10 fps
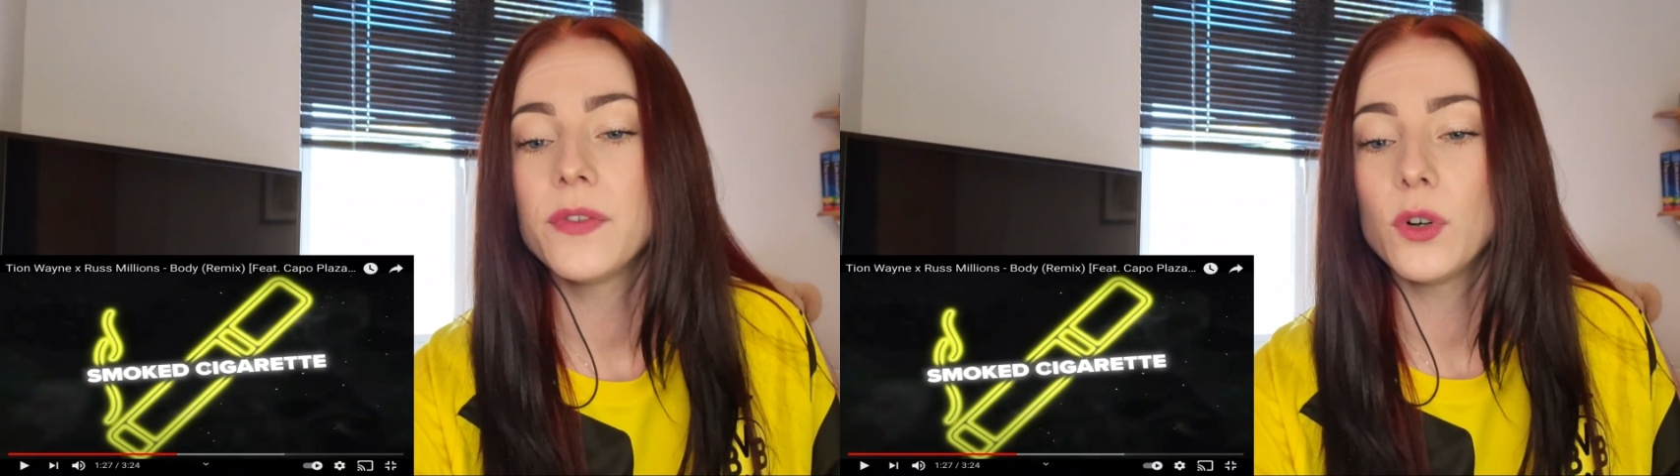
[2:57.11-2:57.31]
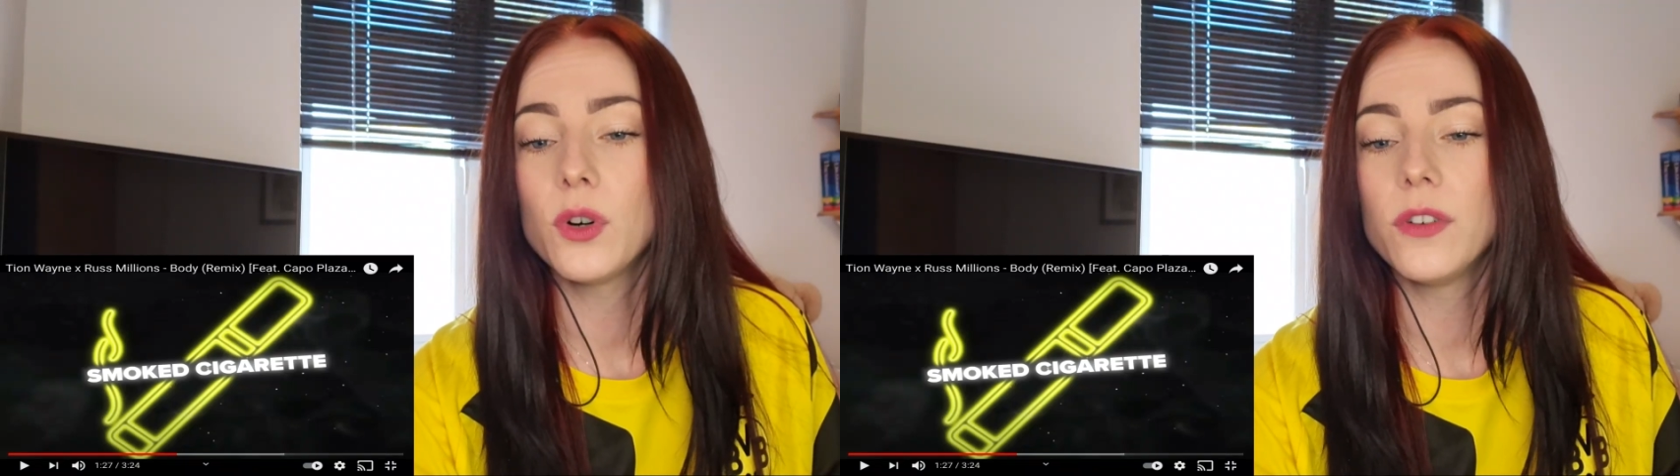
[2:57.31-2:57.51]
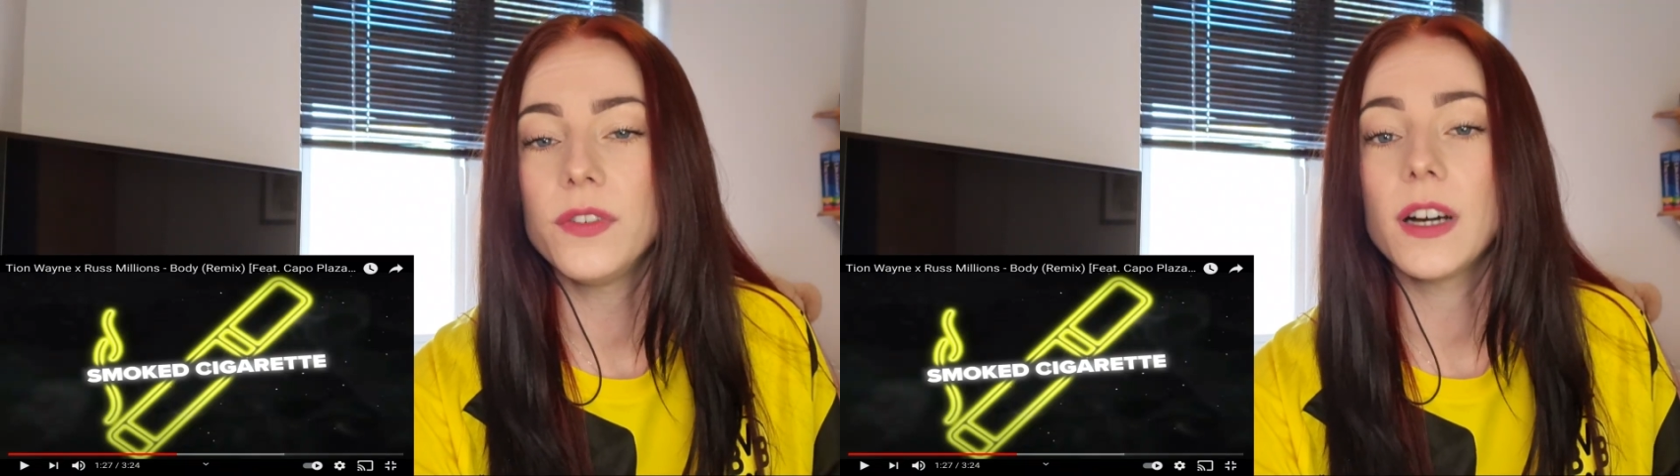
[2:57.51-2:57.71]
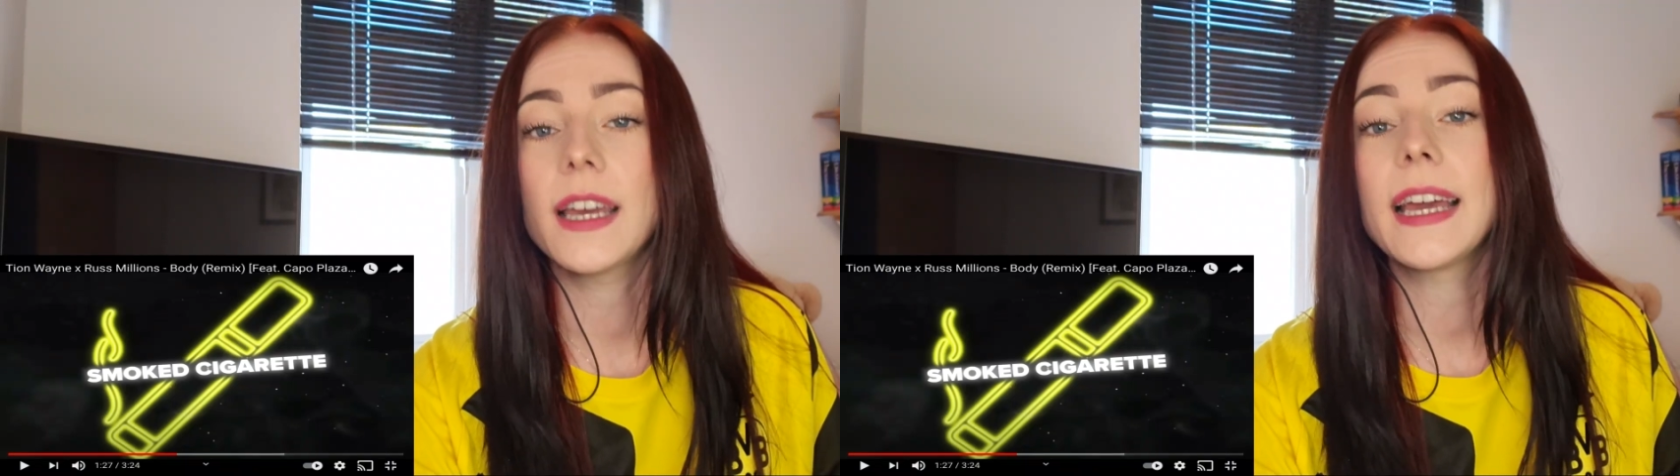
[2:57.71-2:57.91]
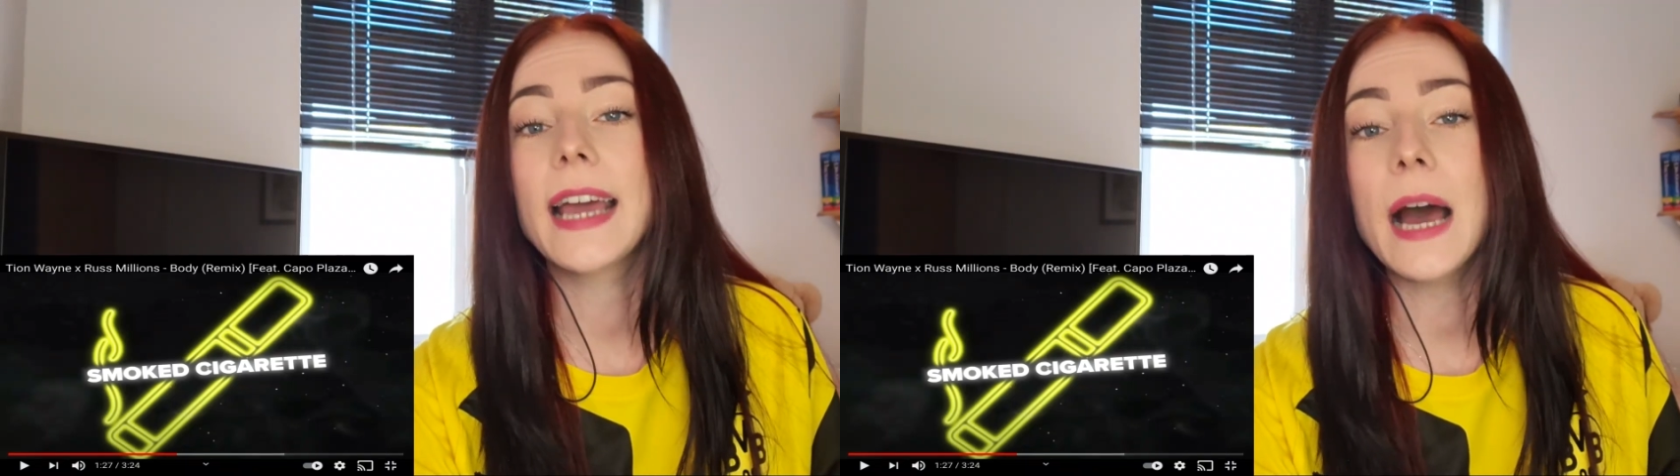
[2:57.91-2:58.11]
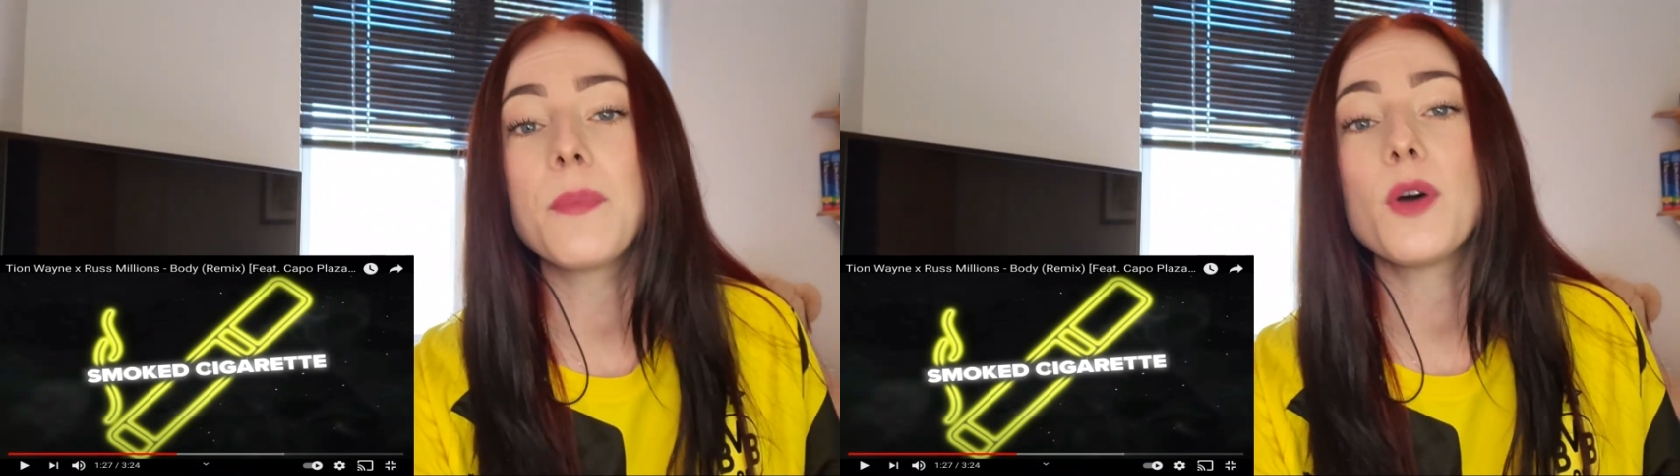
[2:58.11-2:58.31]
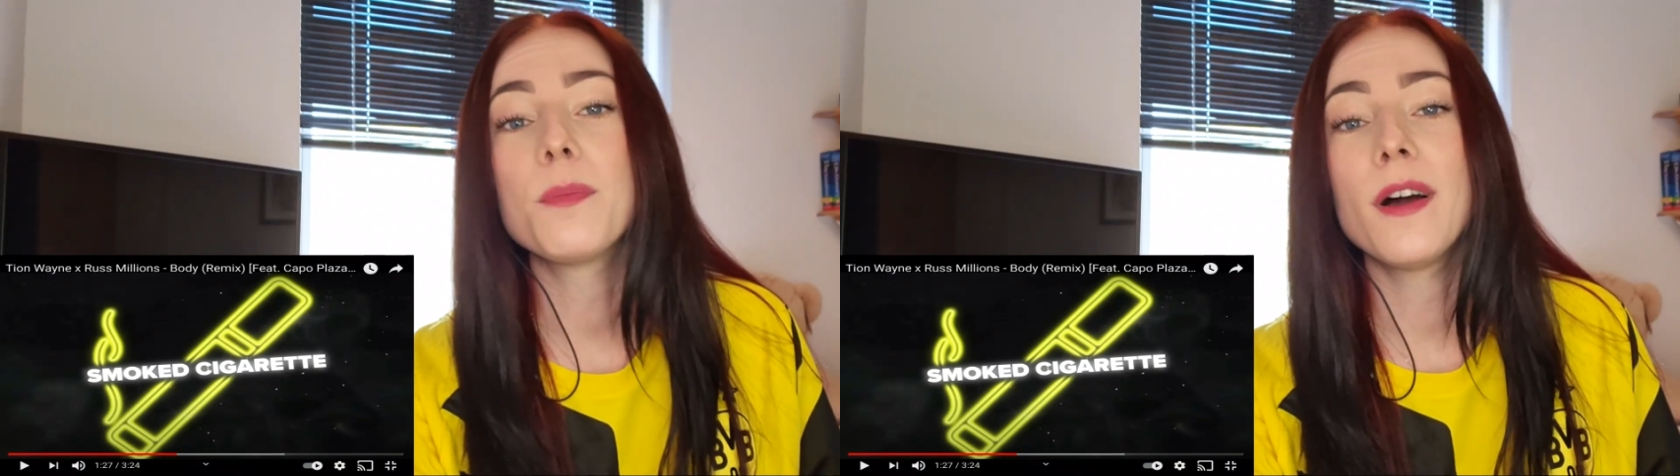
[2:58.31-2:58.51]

for fucking CAPO